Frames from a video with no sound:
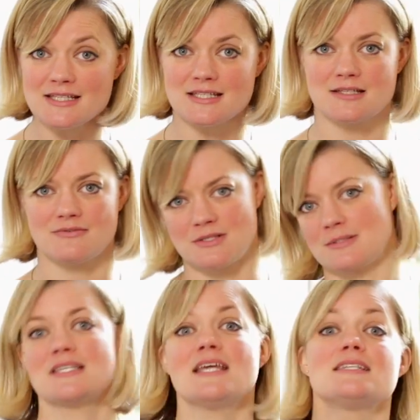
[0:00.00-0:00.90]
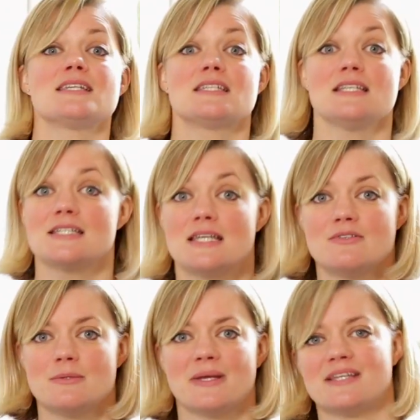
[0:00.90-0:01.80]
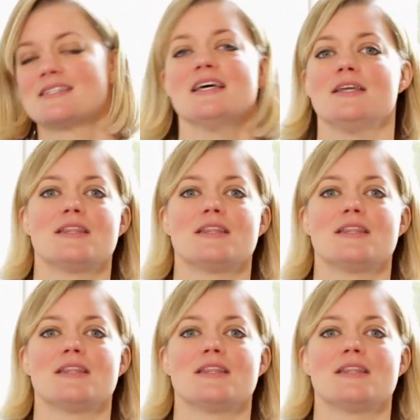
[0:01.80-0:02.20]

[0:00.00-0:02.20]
8 safety pins, take 16 safety pins.